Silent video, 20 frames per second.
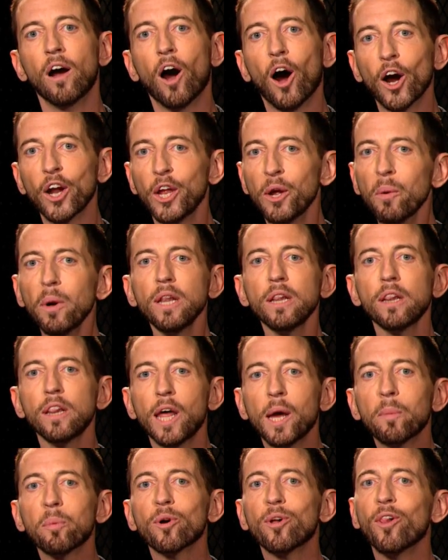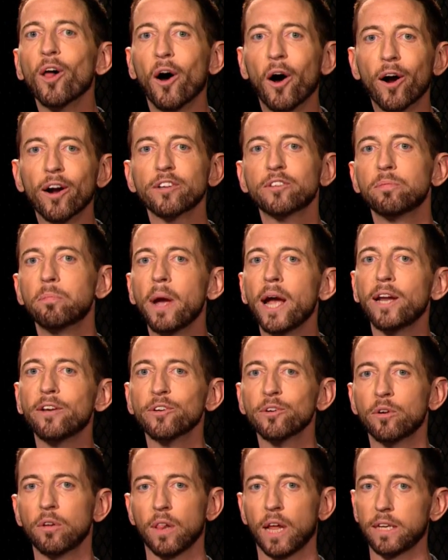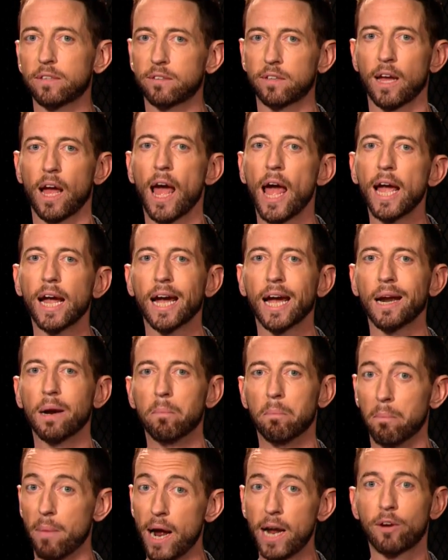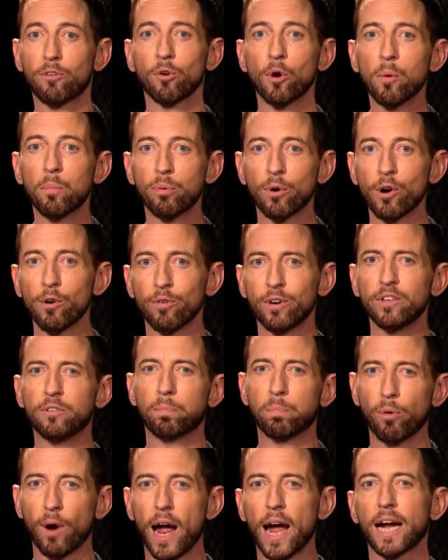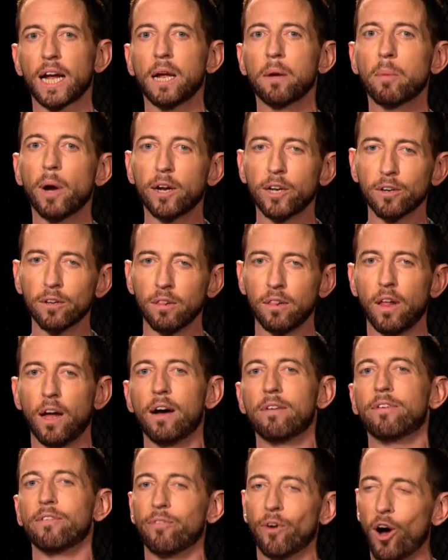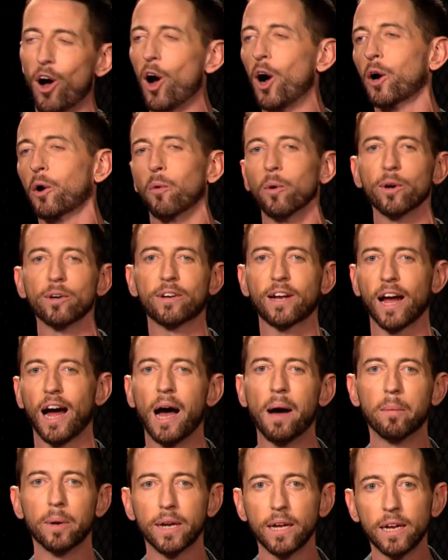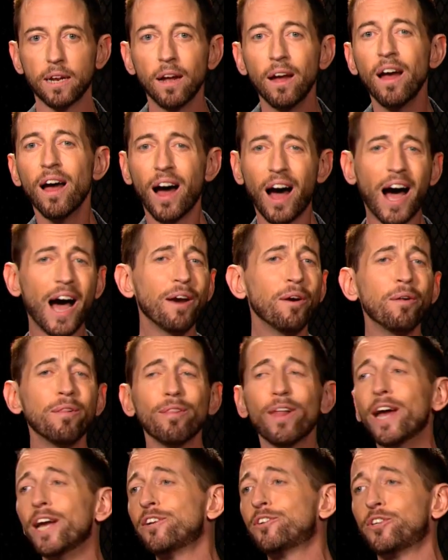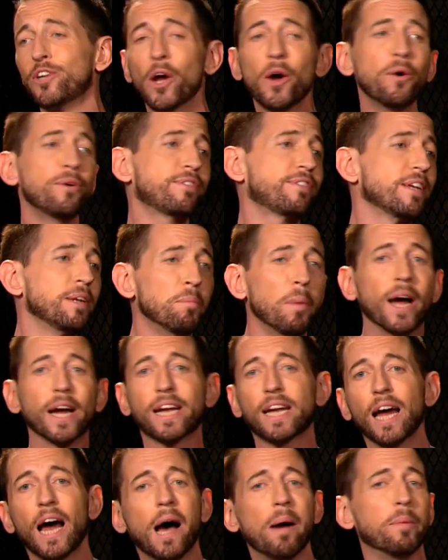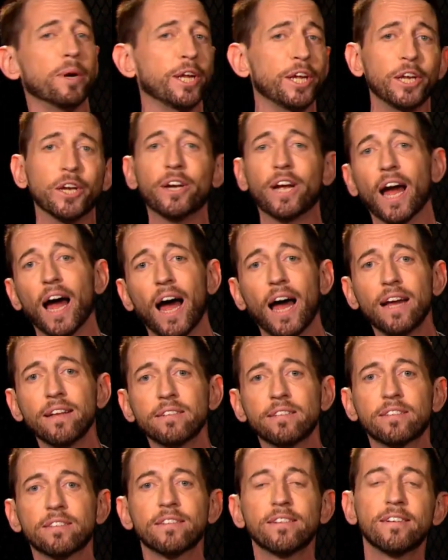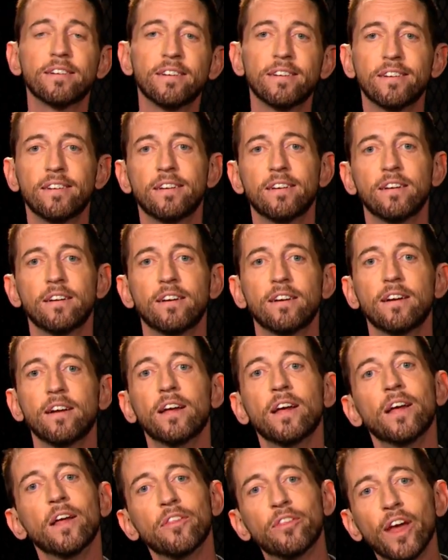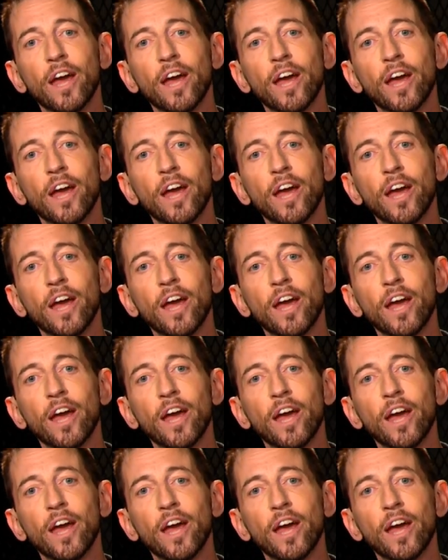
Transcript: Are you a liberal arts major who likes to hang out at microbreweries bragging about your love of awkward comedy? I don't like jokes in my comedy, you guys.